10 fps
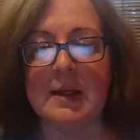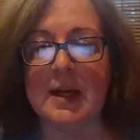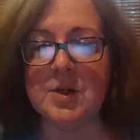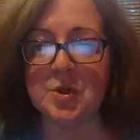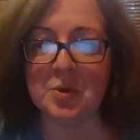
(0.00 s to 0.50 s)

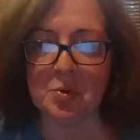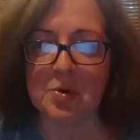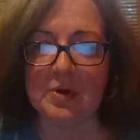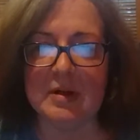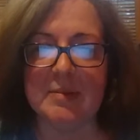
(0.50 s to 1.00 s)
Get your
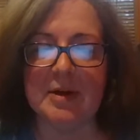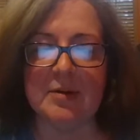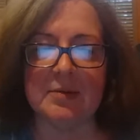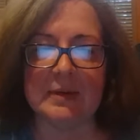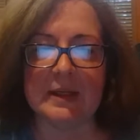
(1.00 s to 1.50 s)
Google
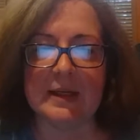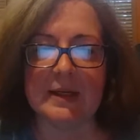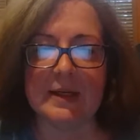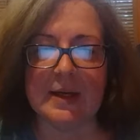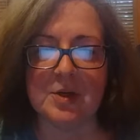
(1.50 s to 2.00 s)
email,
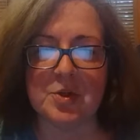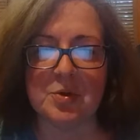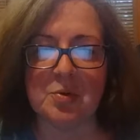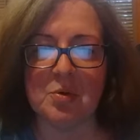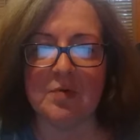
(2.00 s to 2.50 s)
get your
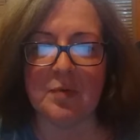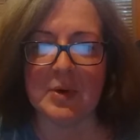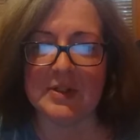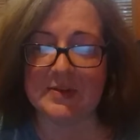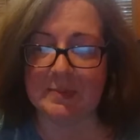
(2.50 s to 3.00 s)
Google
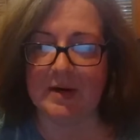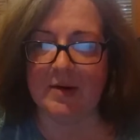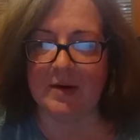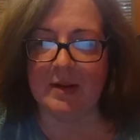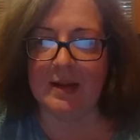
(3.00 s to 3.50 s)

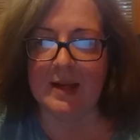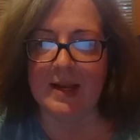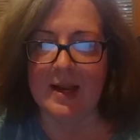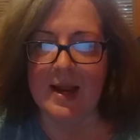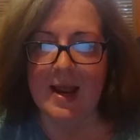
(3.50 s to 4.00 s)
voicemail,
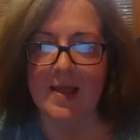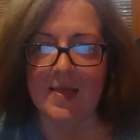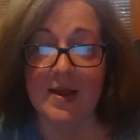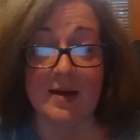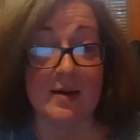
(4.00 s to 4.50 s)
and
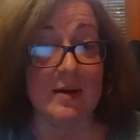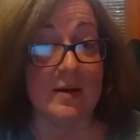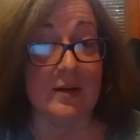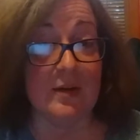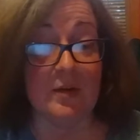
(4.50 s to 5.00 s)
then
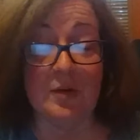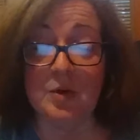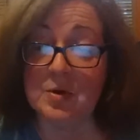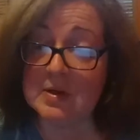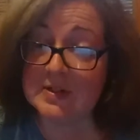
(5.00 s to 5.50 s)

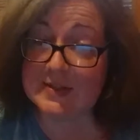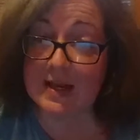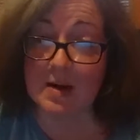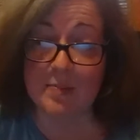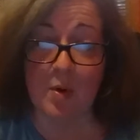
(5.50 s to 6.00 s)
you can
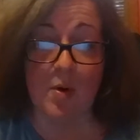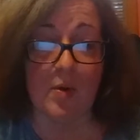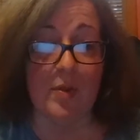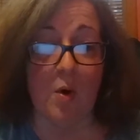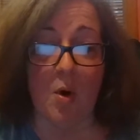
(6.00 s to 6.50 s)
set up
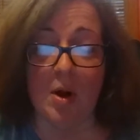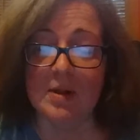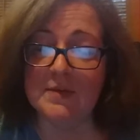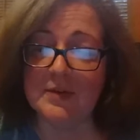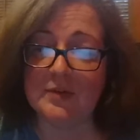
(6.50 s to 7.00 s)
all
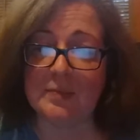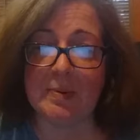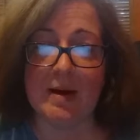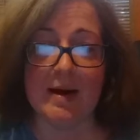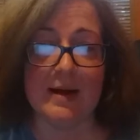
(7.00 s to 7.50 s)
of this
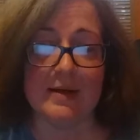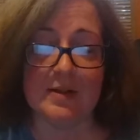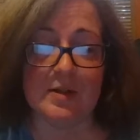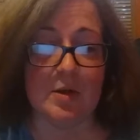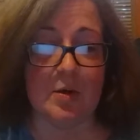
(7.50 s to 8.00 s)
behind,
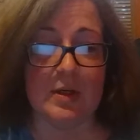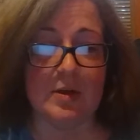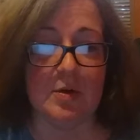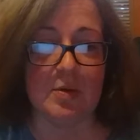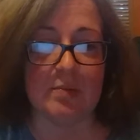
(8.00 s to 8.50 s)
in
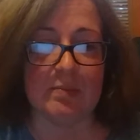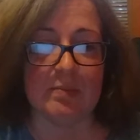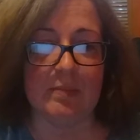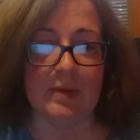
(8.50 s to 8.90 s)
your